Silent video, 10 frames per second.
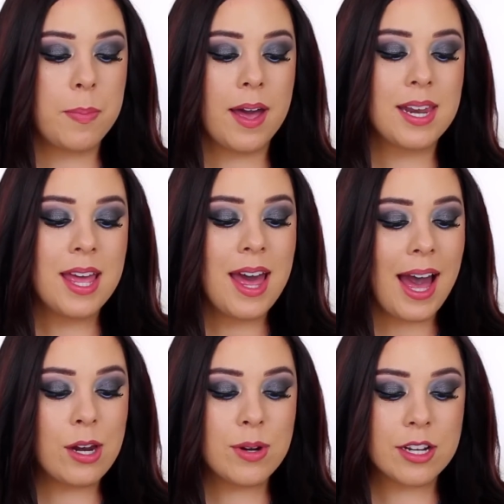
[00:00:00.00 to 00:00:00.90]
but
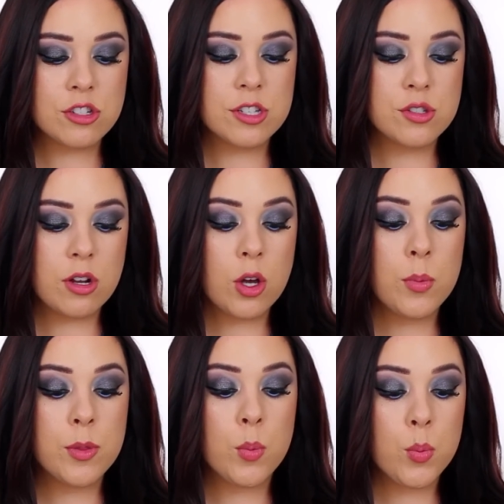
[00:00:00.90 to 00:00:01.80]
I don't actually struggle
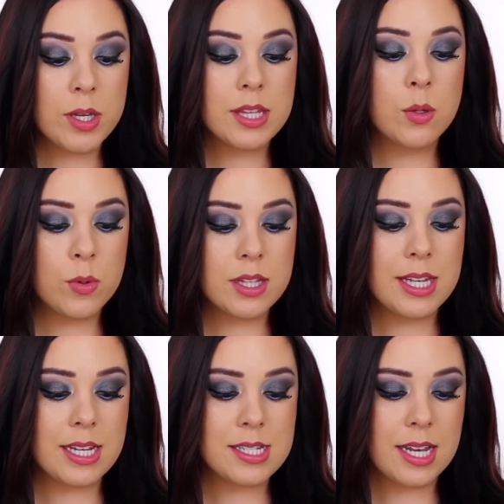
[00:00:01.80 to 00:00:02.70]
with really,
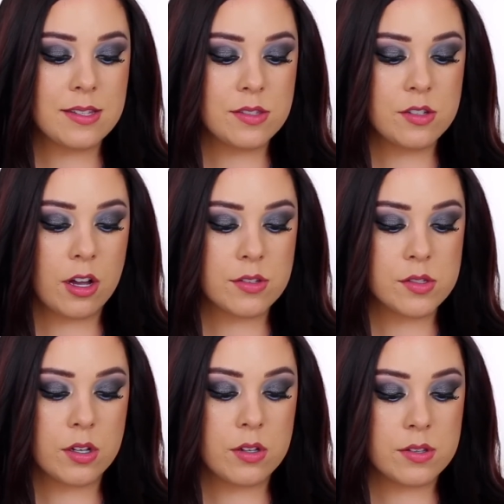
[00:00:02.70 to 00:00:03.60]
really intense dark
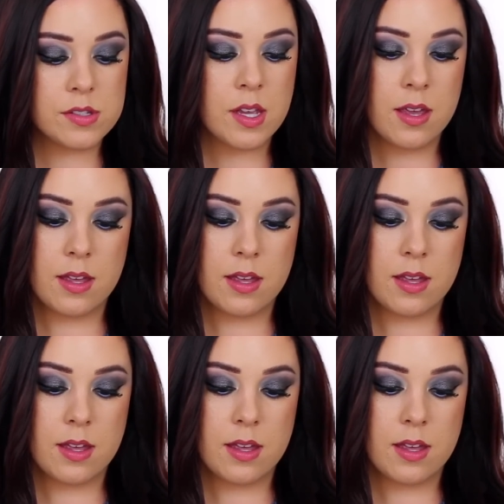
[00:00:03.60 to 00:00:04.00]
circles.